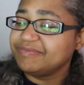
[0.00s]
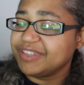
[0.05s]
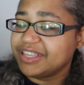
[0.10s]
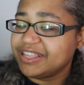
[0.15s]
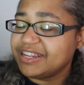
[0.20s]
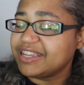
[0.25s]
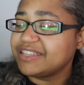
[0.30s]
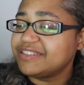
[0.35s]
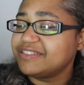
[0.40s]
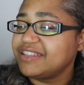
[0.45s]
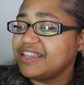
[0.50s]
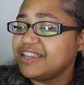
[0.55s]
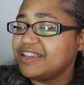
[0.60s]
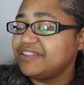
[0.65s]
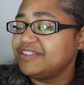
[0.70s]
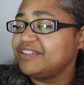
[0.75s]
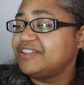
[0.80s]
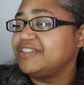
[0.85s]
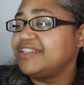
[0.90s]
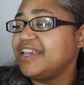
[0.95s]
And I
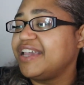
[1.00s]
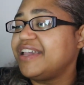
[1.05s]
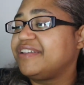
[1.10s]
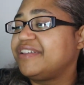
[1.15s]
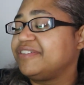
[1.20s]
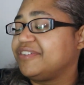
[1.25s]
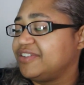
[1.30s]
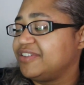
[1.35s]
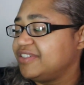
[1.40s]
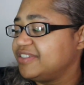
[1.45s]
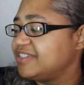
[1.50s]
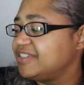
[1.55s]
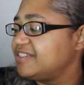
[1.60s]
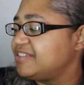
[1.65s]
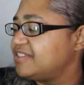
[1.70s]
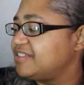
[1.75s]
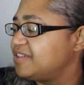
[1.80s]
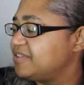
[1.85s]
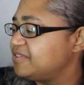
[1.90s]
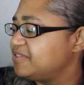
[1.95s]
stand on that, all 10
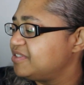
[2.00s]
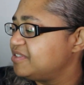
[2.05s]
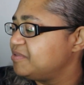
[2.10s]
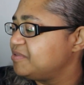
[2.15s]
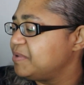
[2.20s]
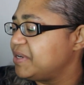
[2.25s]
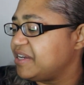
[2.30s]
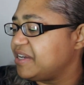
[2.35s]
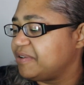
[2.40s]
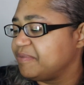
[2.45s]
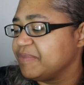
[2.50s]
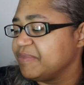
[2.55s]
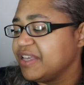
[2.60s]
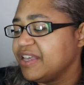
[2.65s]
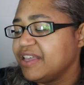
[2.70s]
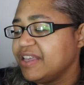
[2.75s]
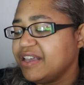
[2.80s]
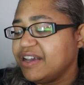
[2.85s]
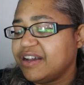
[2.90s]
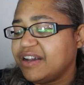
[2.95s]
toes as well.
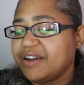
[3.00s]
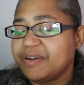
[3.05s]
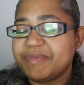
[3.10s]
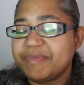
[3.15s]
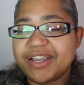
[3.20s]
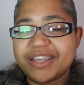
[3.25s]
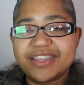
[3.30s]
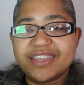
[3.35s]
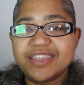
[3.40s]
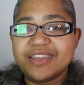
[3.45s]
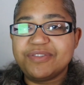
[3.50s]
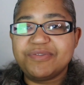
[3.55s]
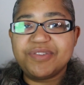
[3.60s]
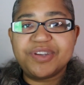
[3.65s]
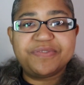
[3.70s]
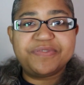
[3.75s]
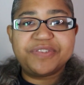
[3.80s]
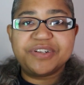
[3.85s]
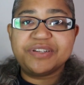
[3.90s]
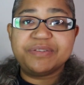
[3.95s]
I can't
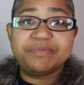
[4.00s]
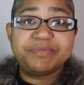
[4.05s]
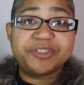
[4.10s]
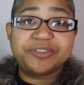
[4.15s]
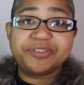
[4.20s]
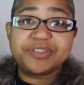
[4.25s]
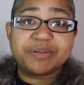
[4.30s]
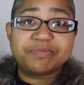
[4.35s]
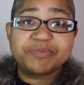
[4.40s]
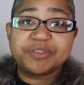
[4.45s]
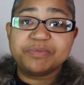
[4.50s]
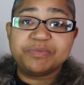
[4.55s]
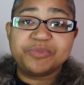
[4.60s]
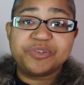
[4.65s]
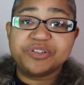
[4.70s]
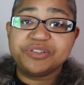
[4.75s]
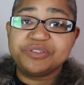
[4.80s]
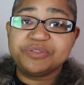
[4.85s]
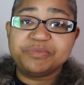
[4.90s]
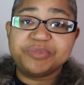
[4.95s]
wait for him to drop some
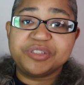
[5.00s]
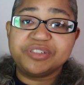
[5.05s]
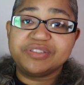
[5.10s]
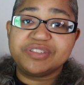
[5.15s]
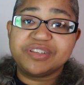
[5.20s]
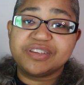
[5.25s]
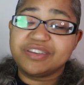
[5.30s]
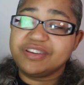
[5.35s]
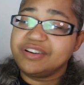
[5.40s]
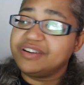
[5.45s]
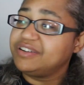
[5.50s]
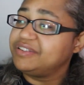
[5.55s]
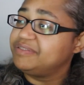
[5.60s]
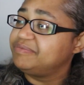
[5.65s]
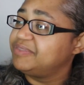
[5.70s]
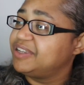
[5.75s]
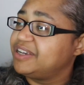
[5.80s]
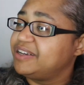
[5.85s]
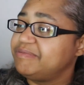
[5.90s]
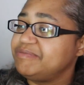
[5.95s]
more new music, y'all.
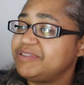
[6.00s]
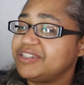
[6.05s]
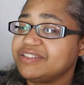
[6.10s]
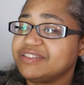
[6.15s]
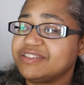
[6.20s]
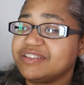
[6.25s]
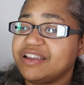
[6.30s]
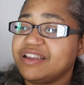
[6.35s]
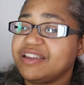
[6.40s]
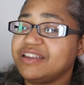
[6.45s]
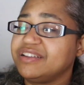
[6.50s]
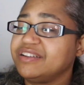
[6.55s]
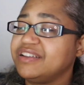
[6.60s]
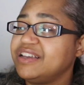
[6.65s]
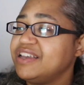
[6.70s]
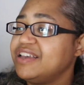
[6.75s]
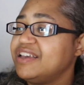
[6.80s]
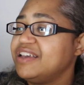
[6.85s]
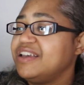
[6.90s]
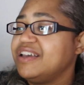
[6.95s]
I'm just saying,
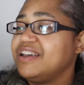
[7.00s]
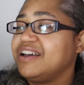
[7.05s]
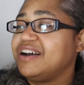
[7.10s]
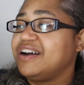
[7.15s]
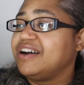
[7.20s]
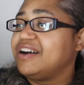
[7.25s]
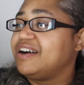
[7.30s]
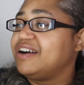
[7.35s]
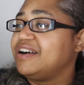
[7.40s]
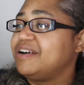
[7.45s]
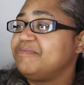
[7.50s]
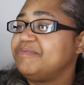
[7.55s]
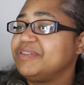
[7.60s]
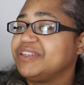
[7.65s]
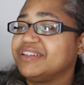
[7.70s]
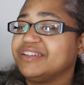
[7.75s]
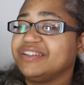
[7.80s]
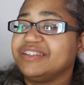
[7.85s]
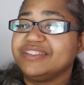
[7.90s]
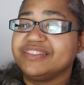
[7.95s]

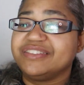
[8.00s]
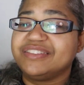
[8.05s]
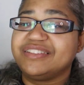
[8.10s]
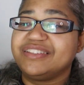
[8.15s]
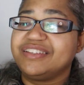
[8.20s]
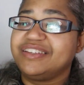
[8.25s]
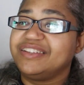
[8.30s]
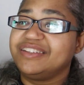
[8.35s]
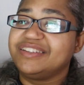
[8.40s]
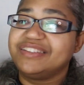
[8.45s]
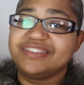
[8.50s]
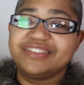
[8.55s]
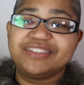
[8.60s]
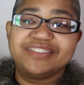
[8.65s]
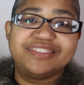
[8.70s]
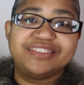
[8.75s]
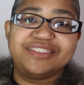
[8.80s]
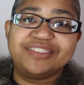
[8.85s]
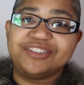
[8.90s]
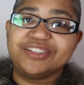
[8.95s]
because
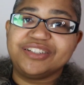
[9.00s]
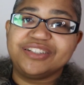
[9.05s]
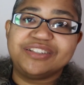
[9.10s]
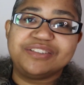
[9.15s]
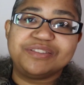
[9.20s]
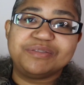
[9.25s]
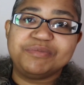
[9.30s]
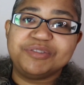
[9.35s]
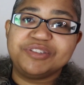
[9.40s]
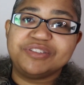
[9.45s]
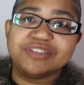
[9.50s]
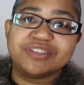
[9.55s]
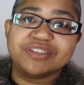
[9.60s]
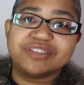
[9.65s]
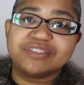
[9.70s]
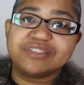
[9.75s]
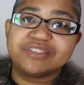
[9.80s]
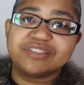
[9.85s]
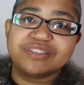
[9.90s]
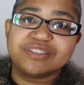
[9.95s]
Lord, his music
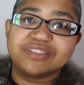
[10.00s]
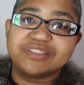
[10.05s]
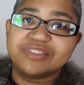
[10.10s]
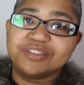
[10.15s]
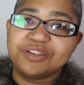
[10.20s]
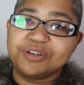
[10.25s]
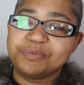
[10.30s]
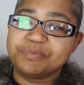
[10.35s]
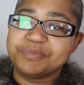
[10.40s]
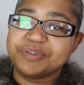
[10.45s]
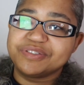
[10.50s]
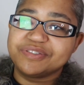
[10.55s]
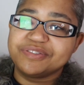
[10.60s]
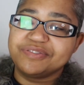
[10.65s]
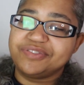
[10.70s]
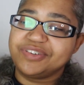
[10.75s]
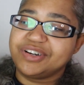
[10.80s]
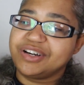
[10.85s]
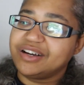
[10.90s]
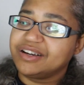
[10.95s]
is just dope as
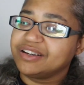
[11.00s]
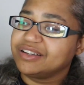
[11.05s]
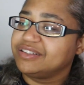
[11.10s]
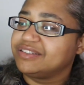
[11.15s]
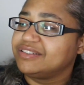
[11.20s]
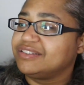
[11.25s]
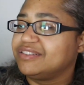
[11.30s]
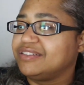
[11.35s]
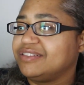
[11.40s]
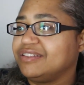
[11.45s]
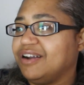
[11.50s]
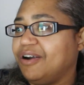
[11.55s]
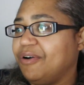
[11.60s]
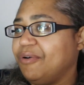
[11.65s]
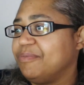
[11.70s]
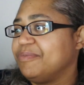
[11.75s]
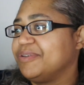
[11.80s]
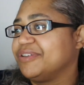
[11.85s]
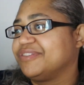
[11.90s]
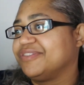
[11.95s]
fuck. It's
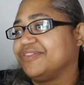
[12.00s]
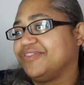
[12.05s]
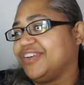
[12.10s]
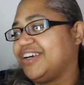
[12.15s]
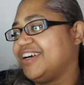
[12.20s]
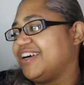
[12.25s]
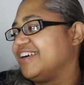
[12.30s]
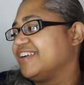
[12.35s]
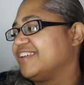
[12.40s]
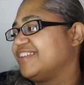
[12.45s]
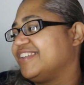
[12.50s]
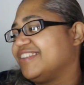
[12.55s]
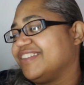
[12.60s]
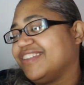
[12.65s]
dope as fuck.